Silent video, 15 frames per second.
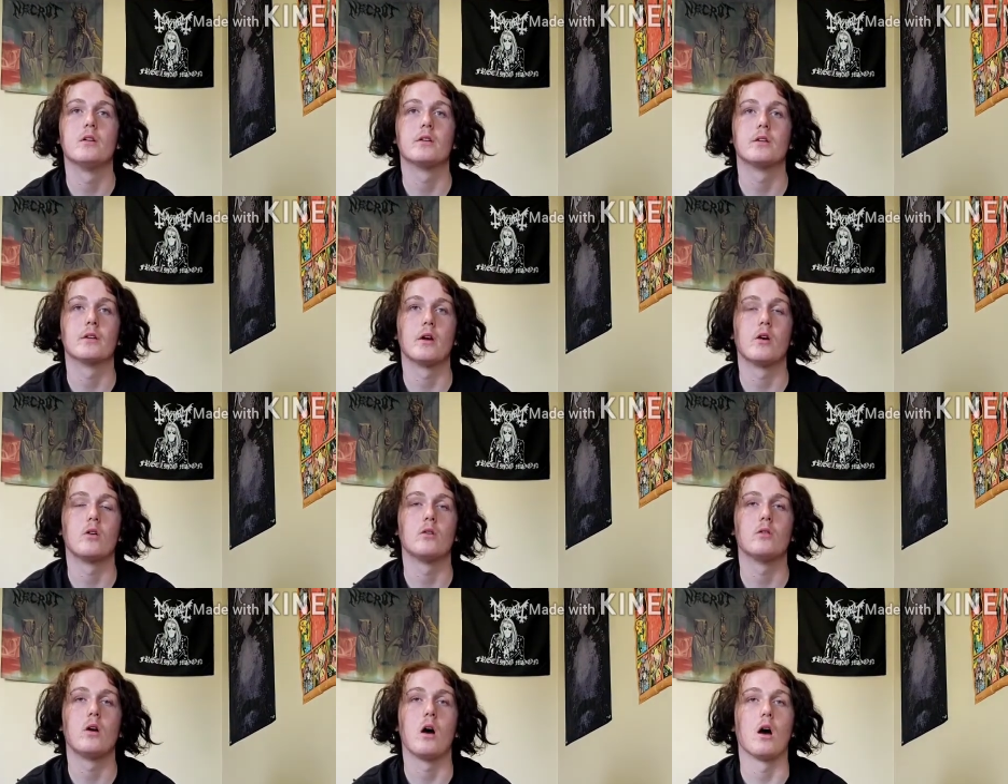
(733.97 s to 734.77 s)
You
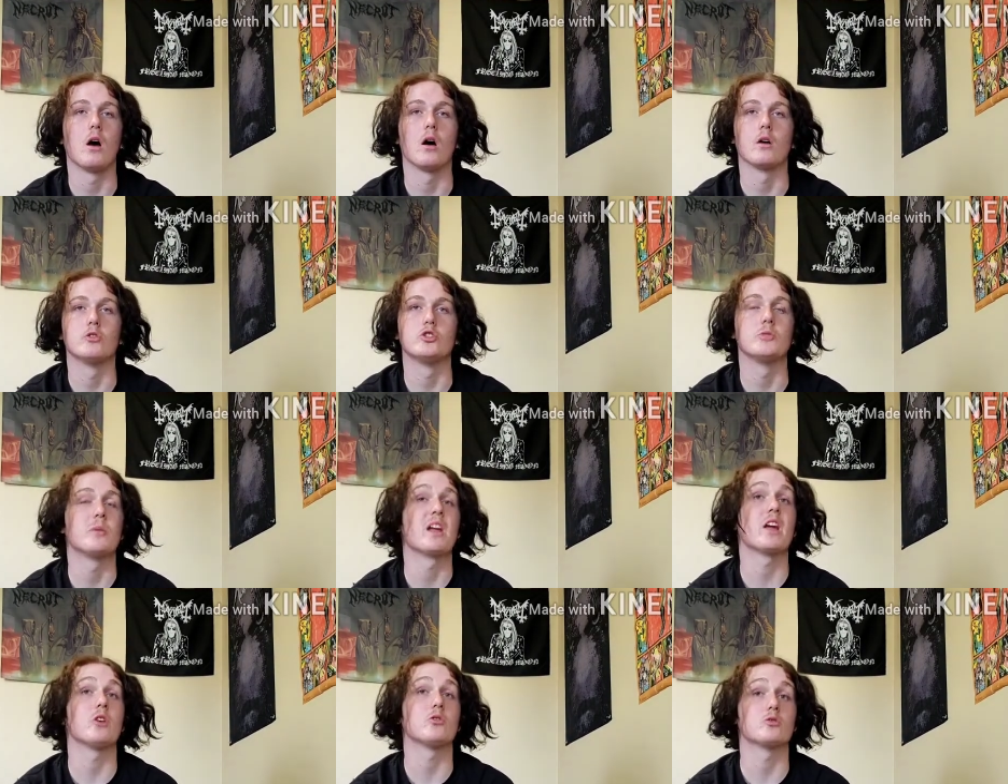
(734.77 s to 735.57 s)
know, uh,
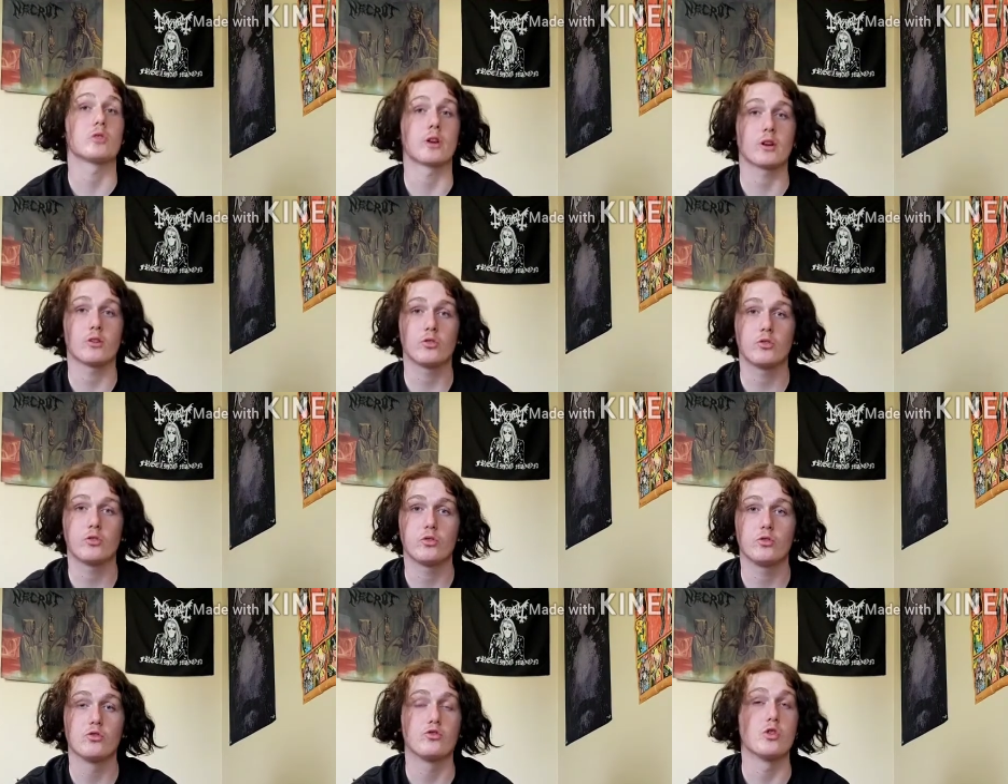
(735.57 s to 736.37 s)
Jimi
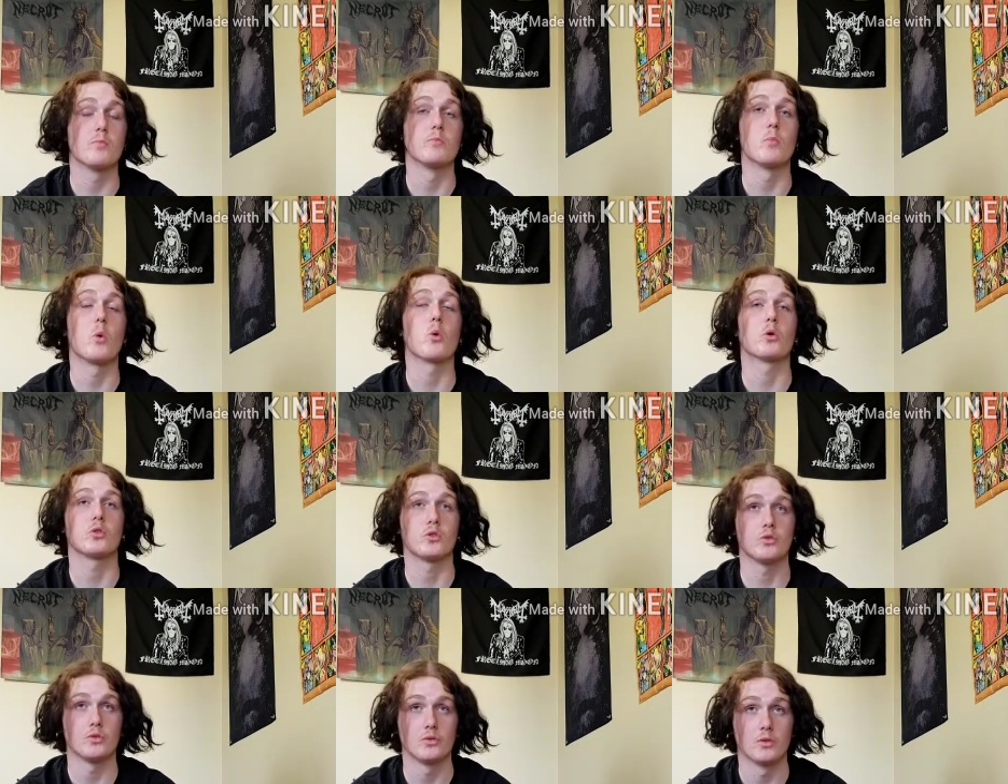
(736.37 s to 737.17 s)
Hendrix, Jim
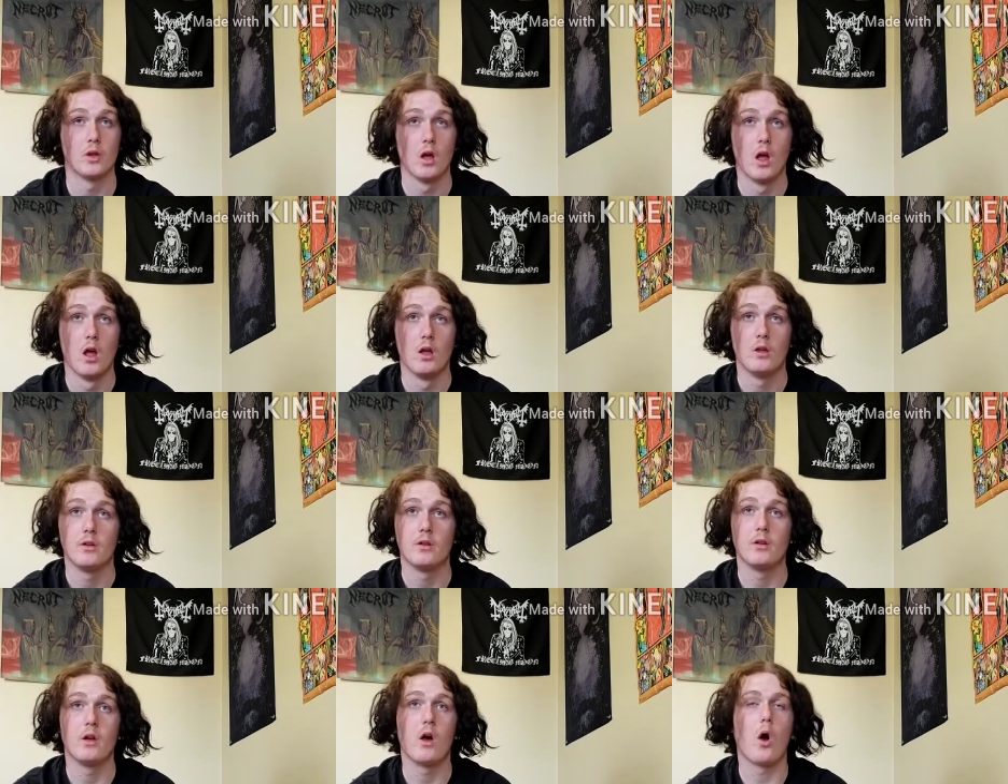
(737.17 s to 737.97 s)
Morrison,
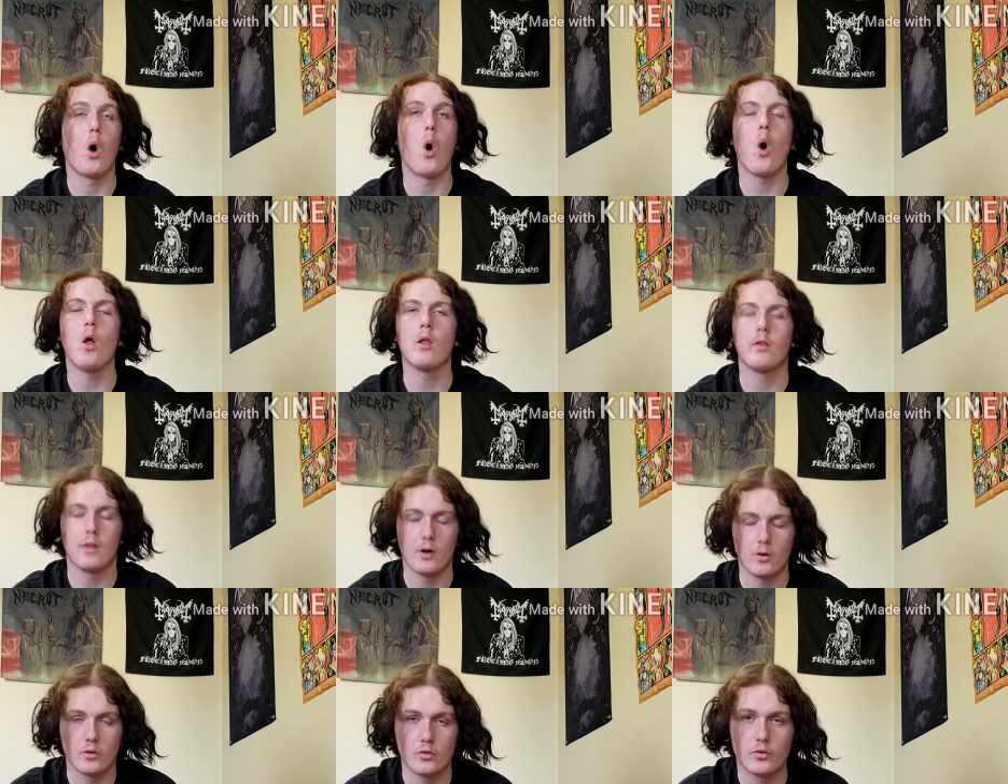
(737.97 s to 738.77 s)
all of
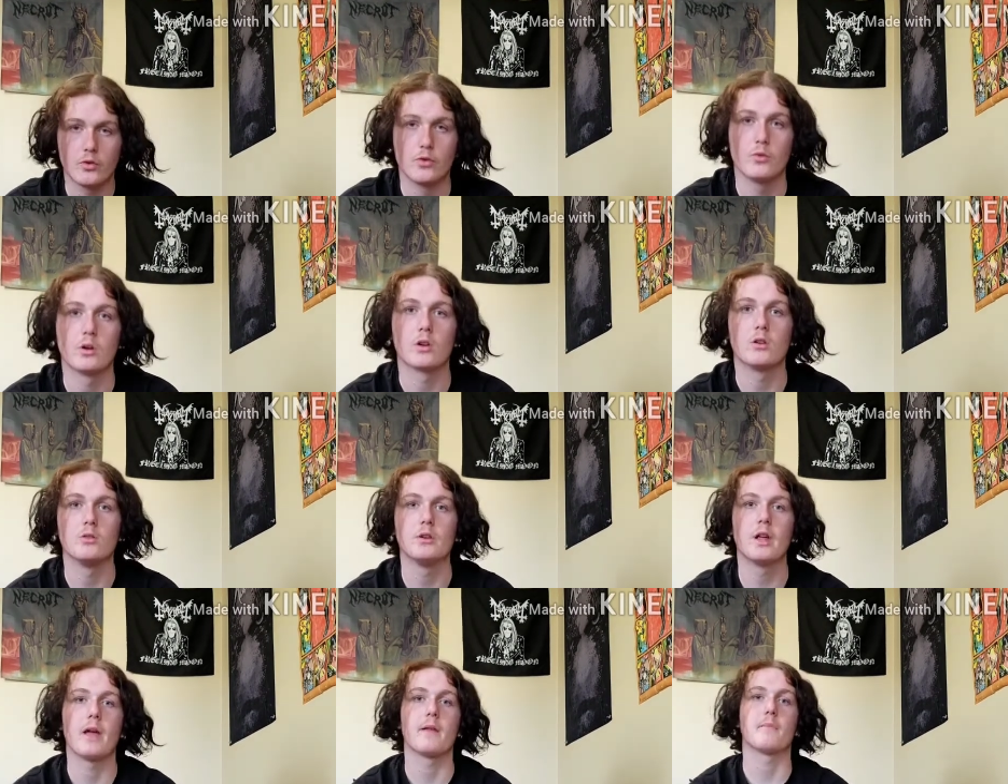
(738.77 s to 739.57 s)
those. You
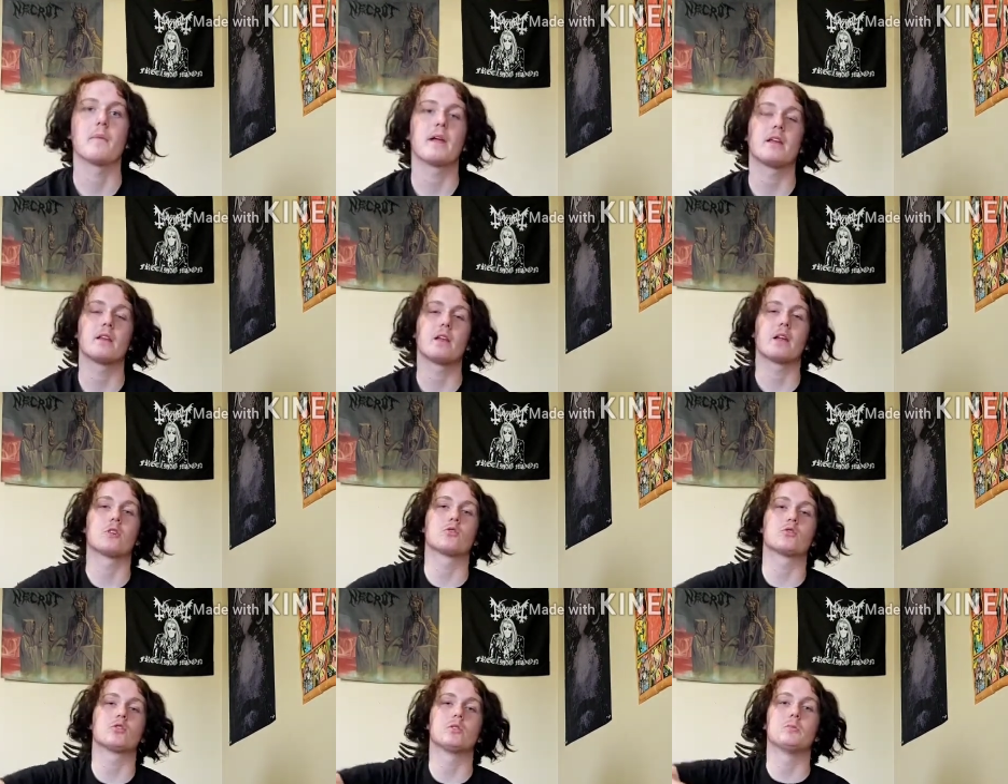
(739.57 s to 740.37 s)
include it and make it like
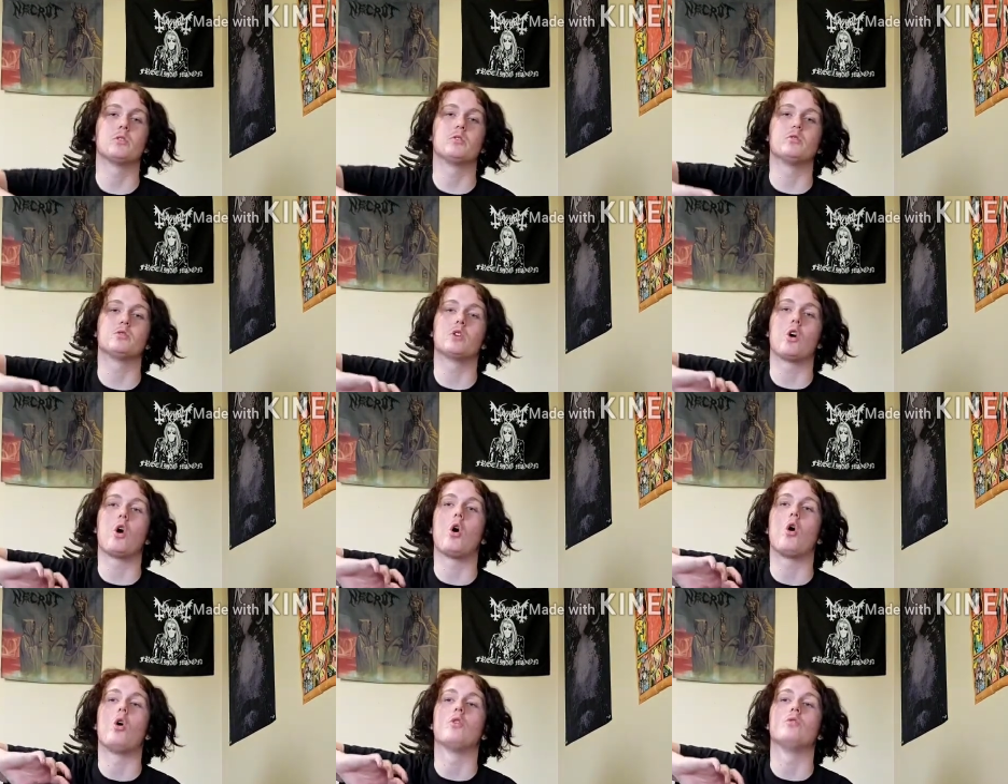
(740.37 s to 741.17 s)
a tribute to
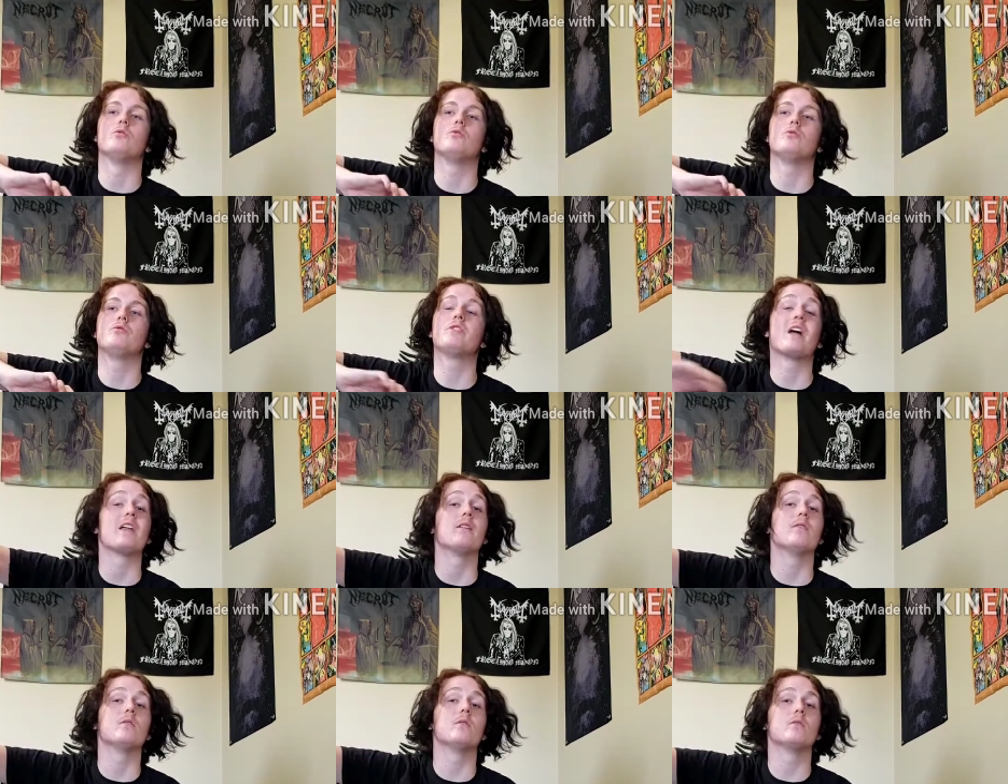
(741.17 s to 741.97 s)
all the
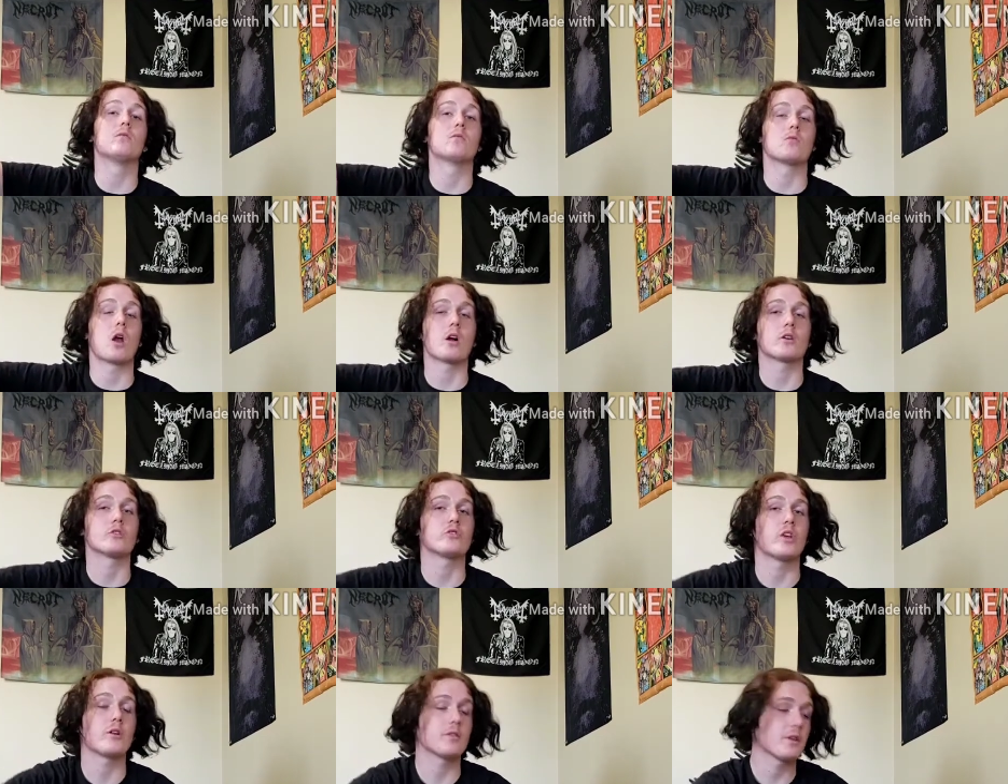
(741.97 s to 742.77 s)
dead
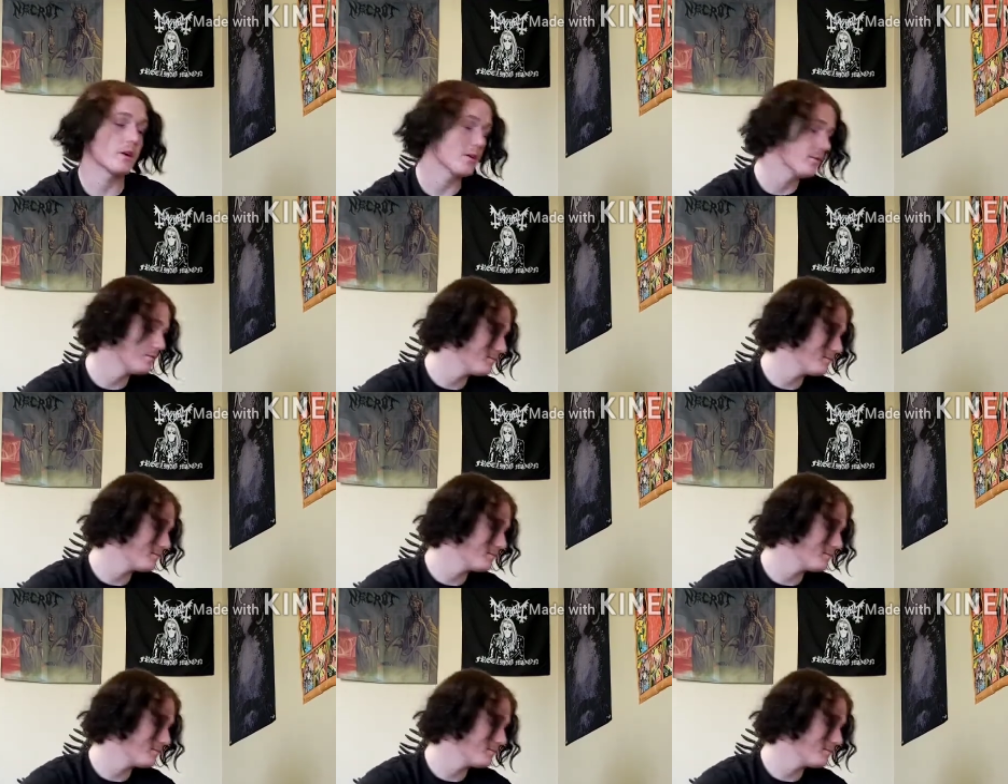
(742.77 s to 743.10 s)
rockers out there.